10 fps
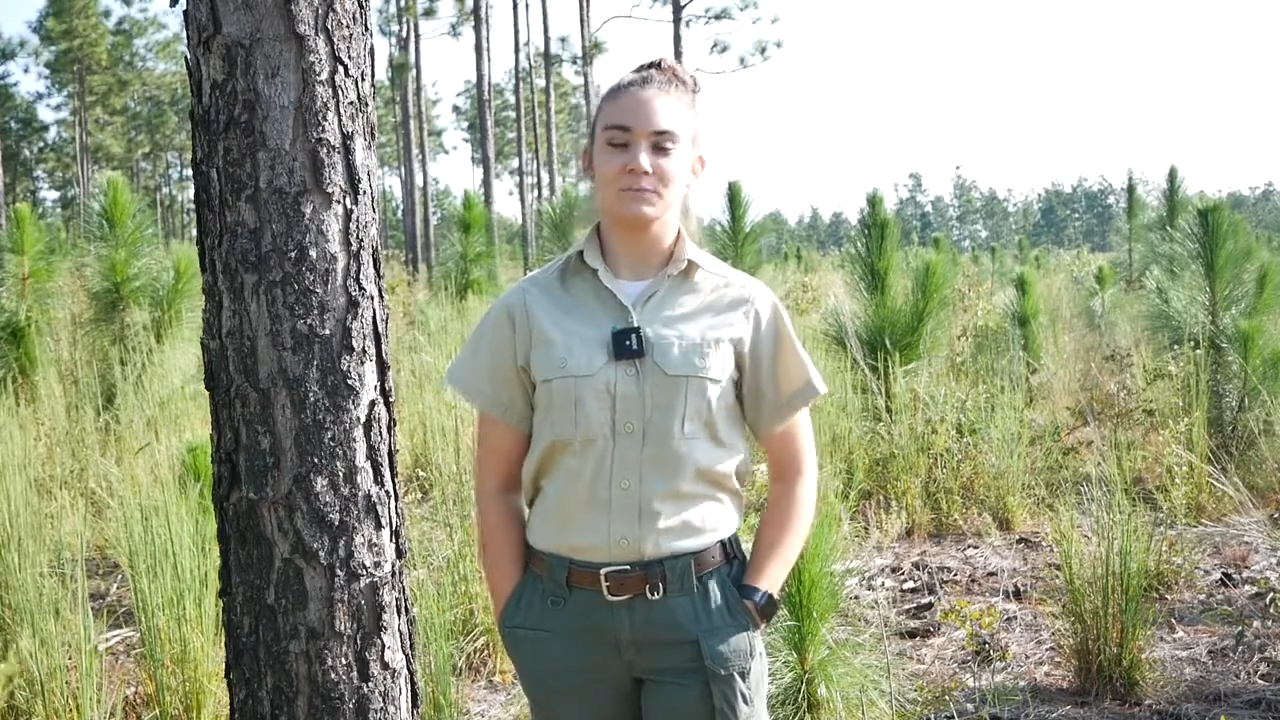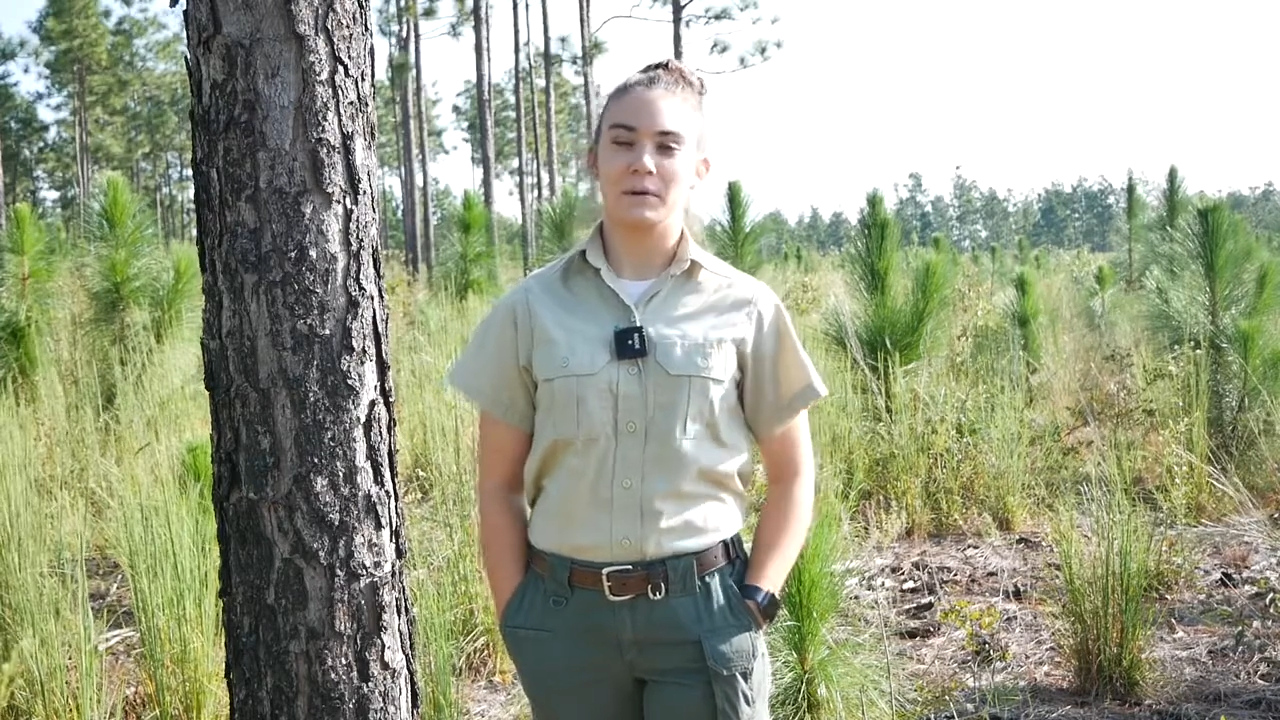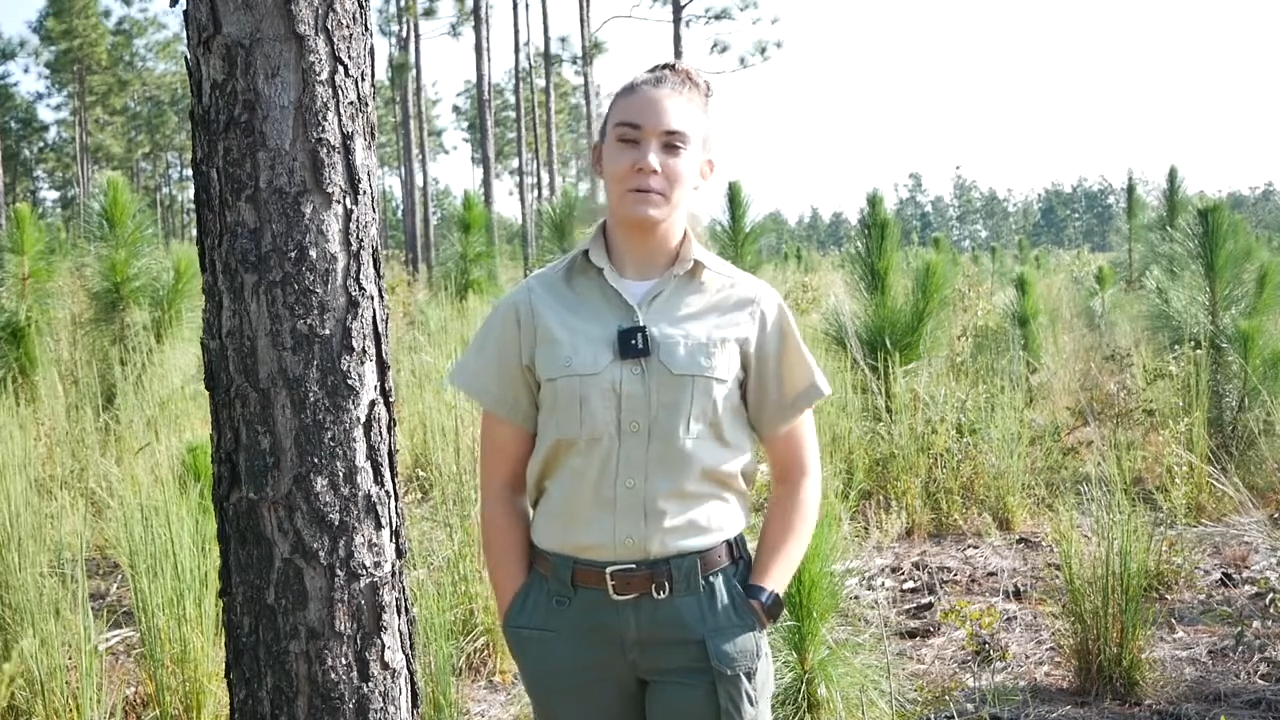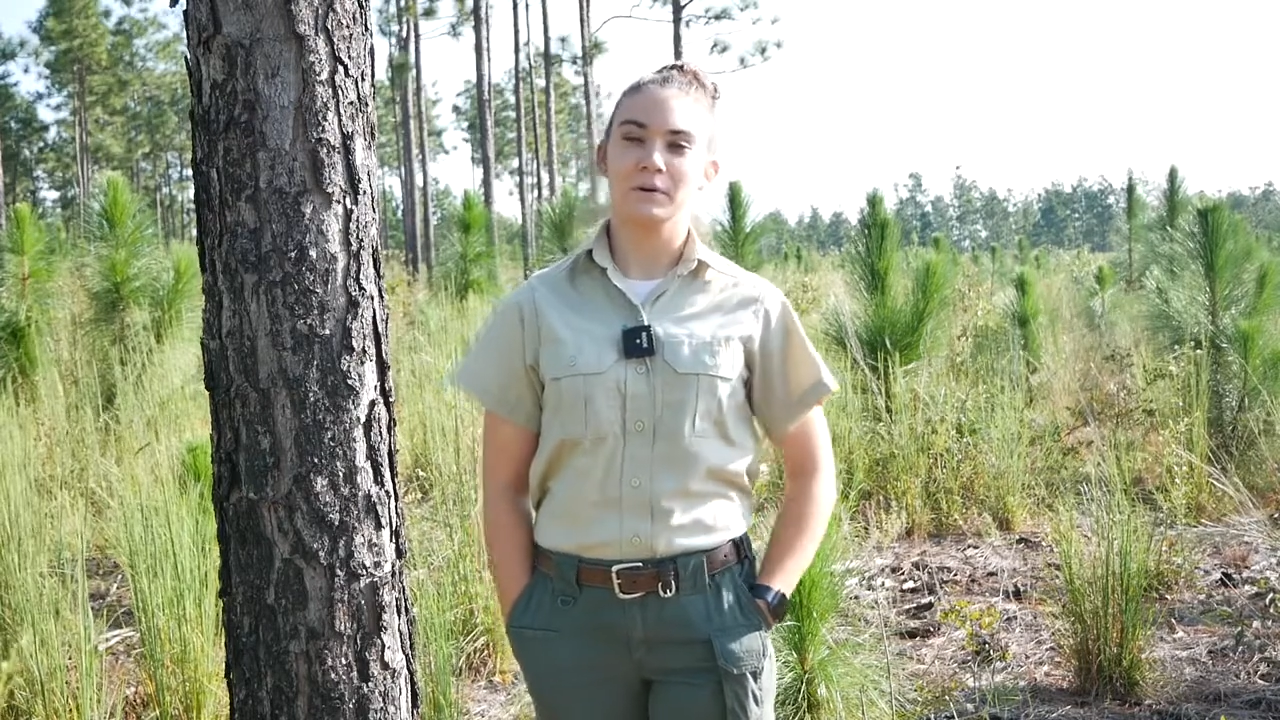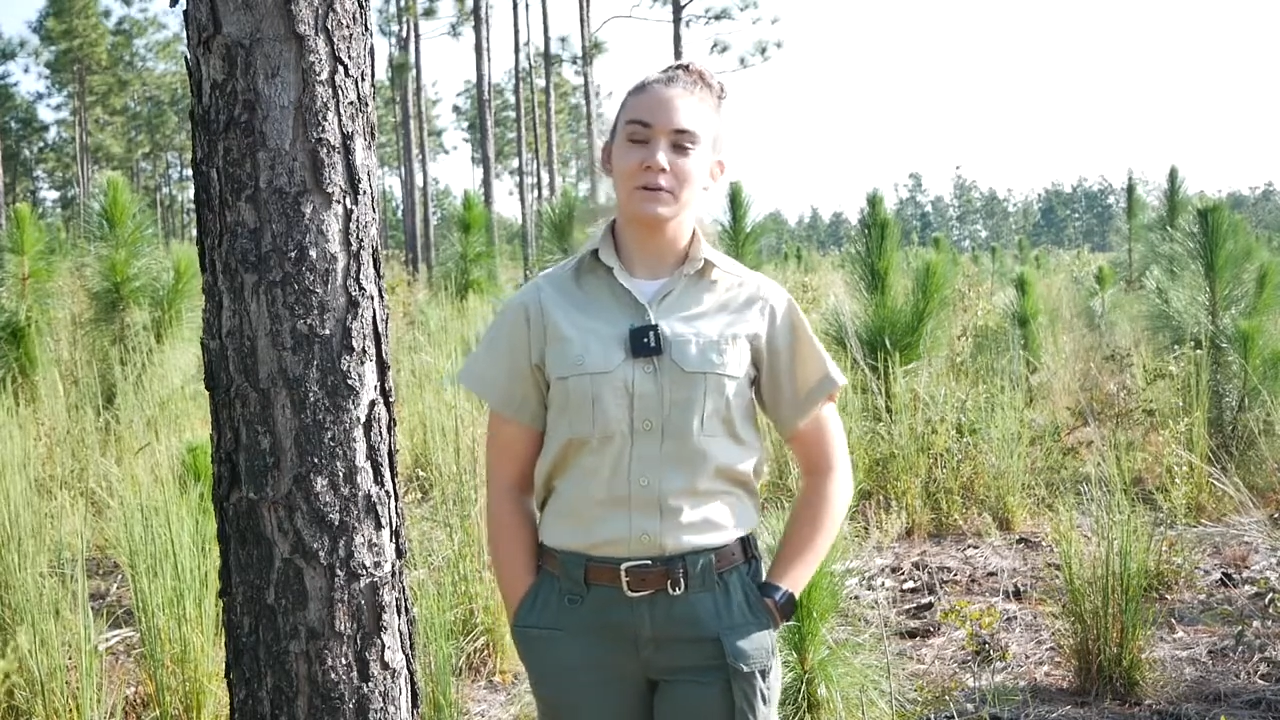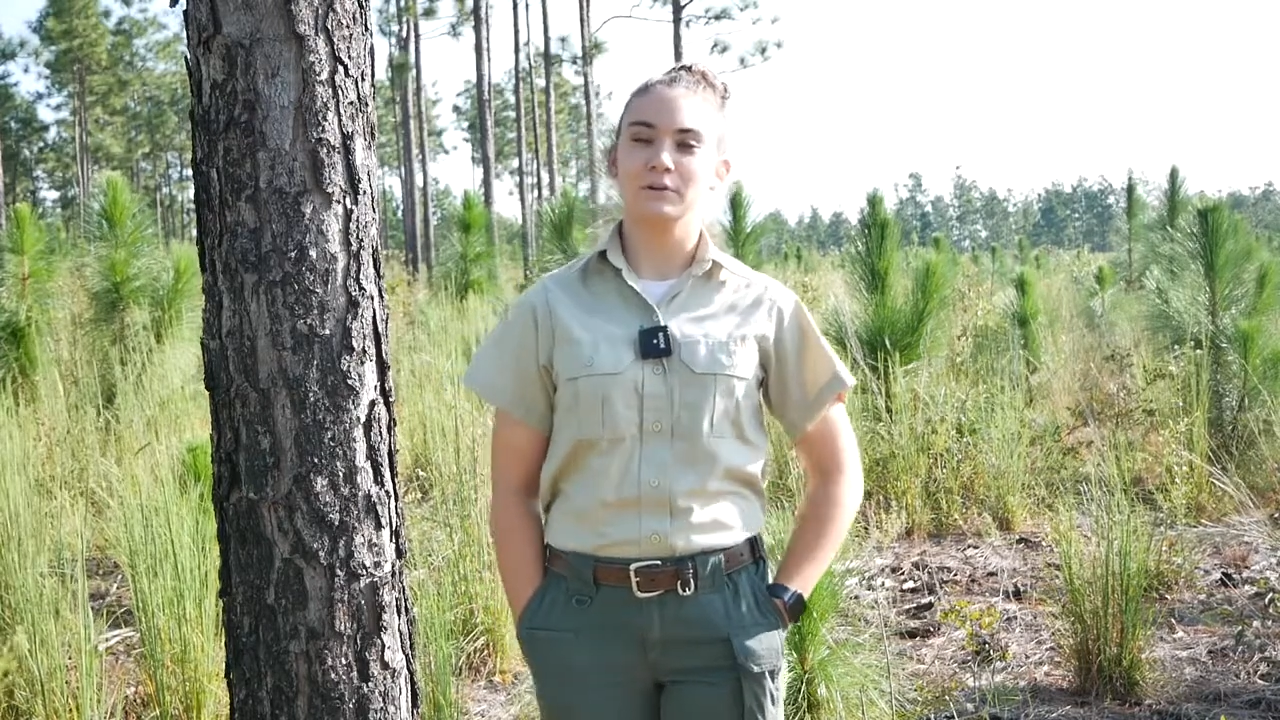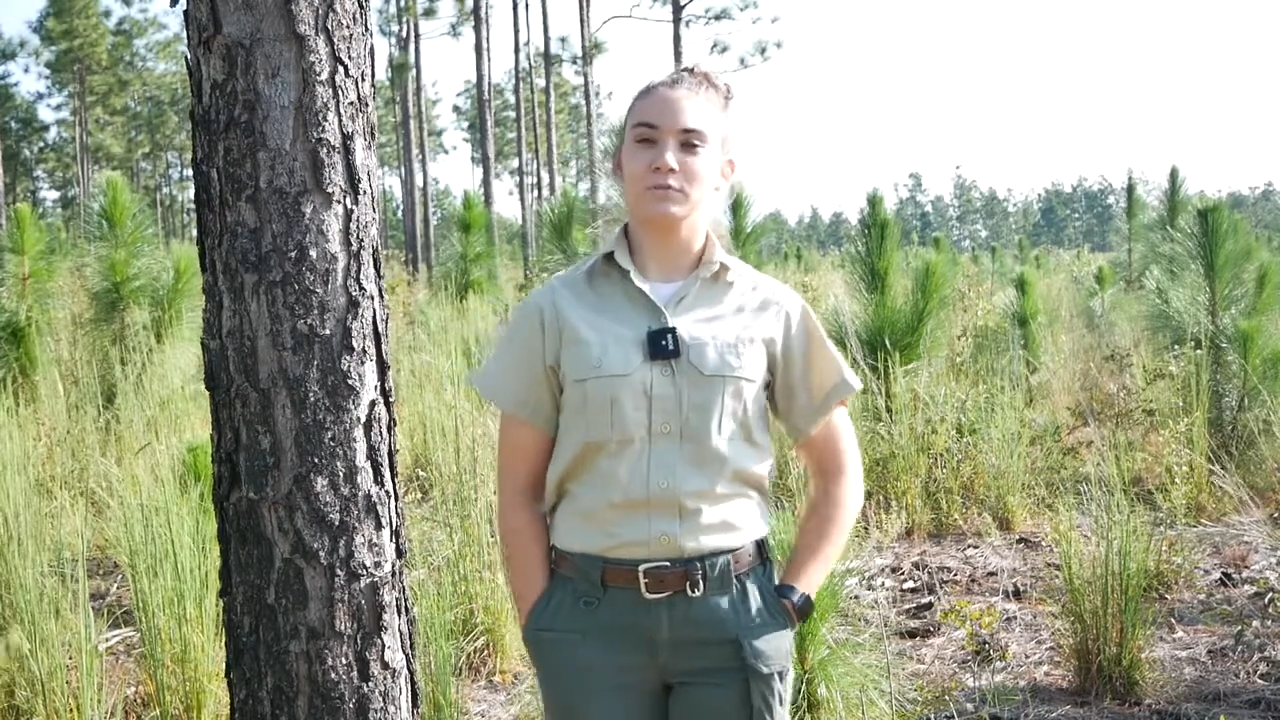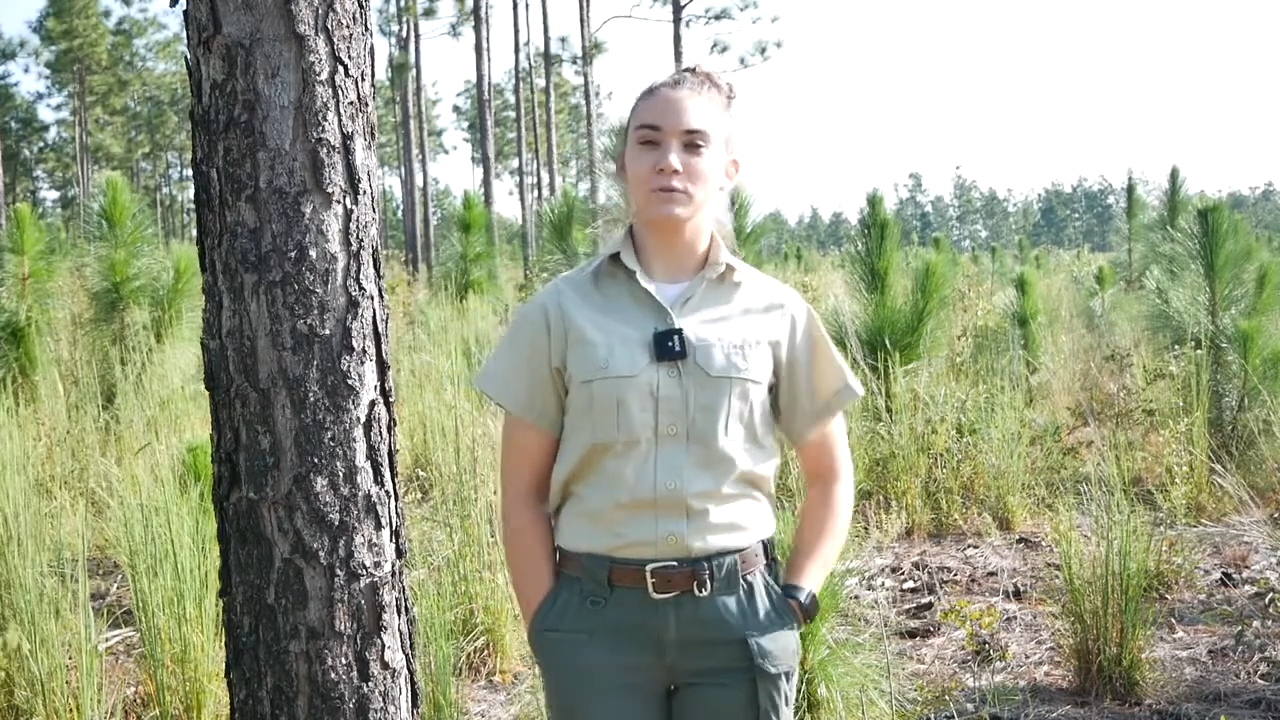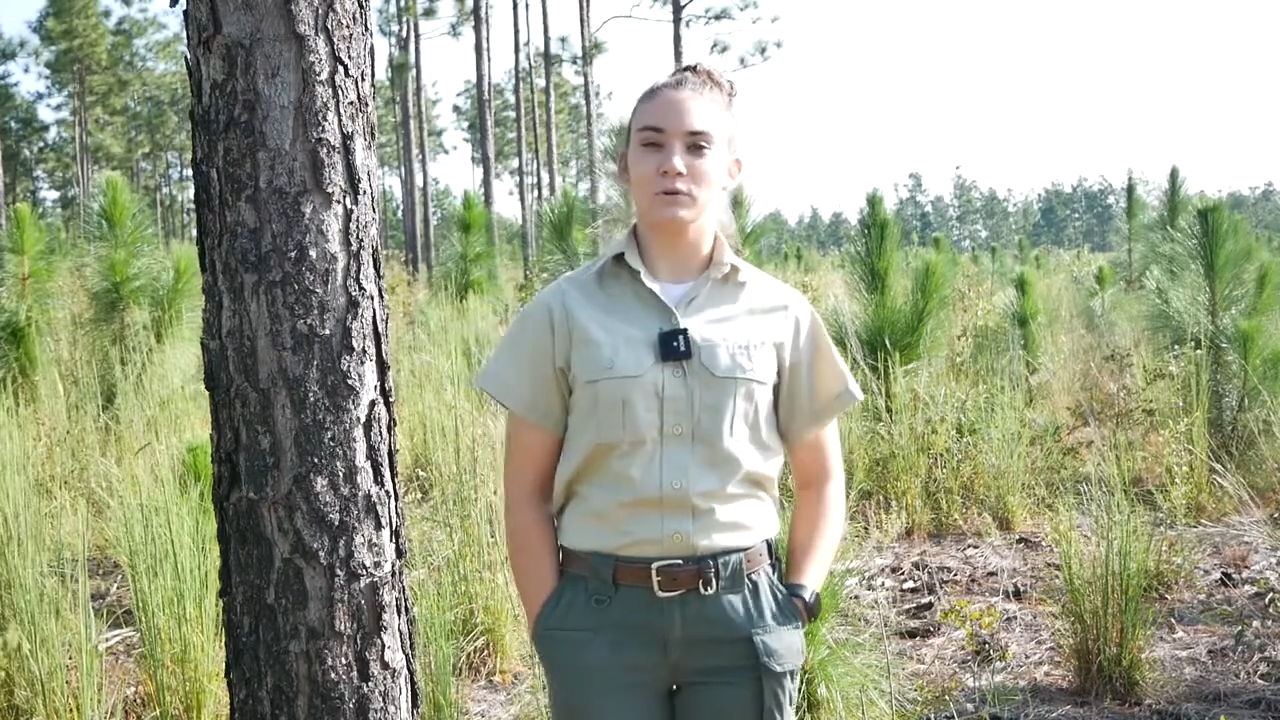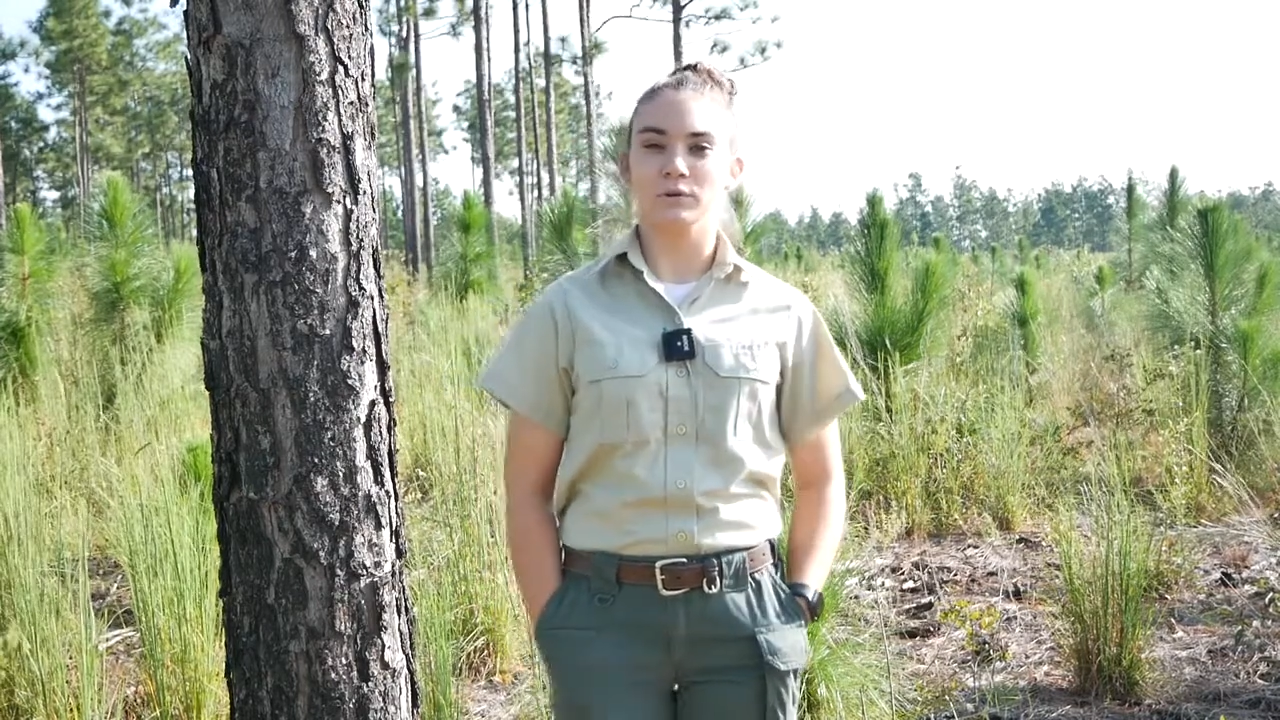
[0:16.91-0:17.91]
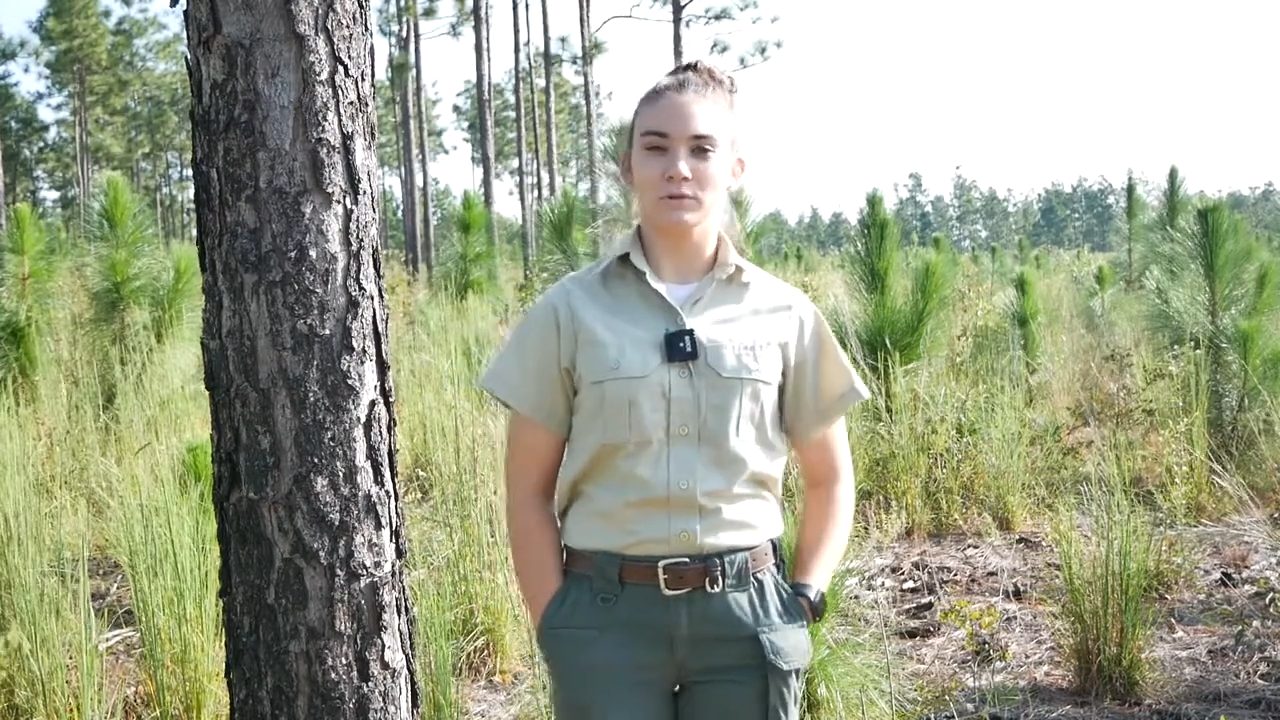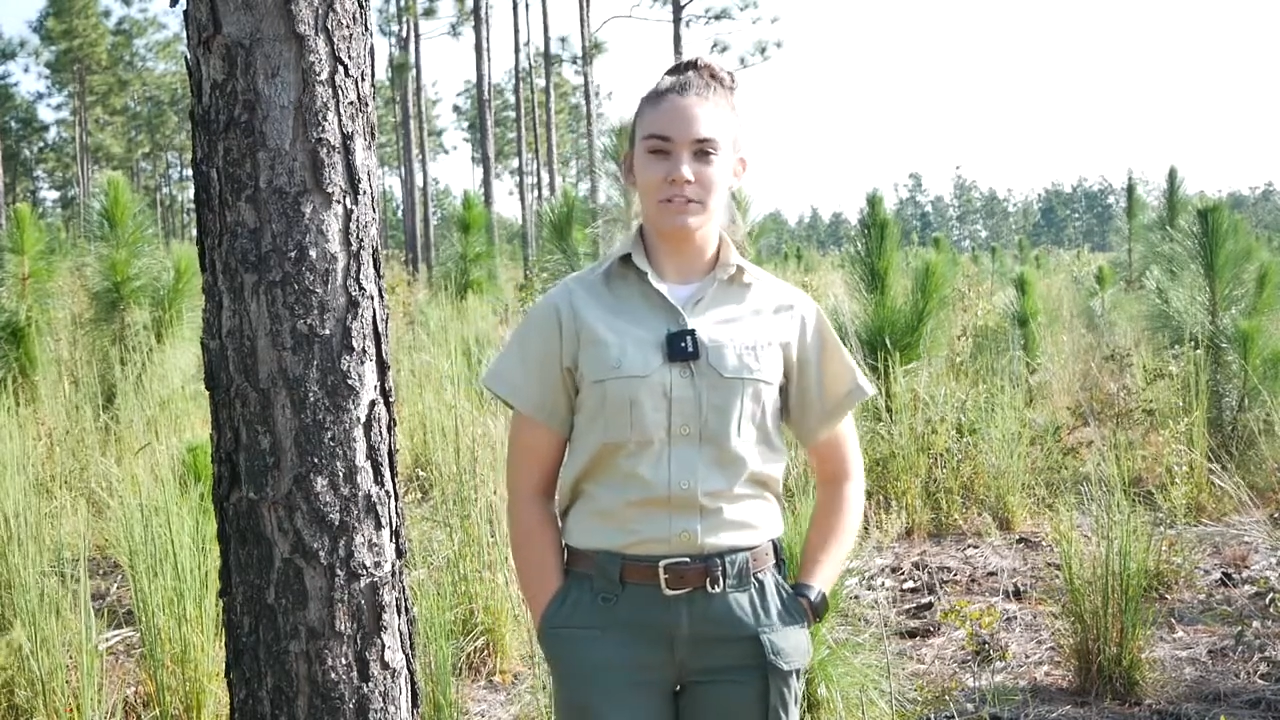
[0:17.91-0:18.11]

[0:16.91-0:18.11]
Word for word: primarily for